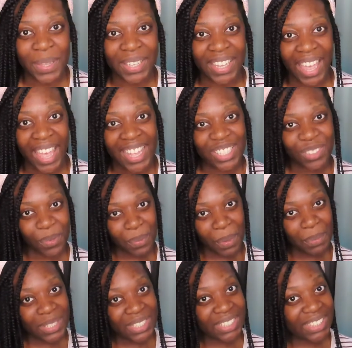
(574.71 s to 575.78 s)
But guys,
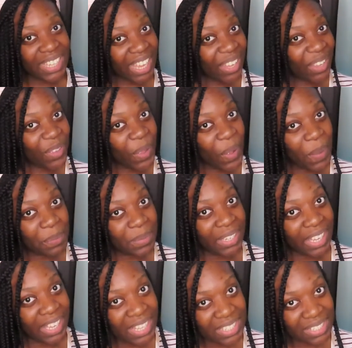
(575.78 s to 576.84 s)
remember to like, comment,
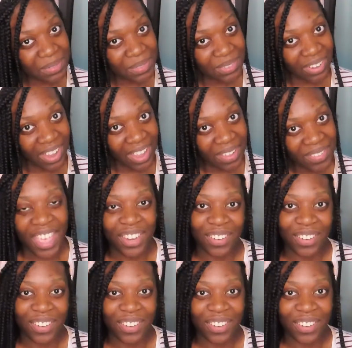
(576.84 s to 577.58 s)
and subscribe.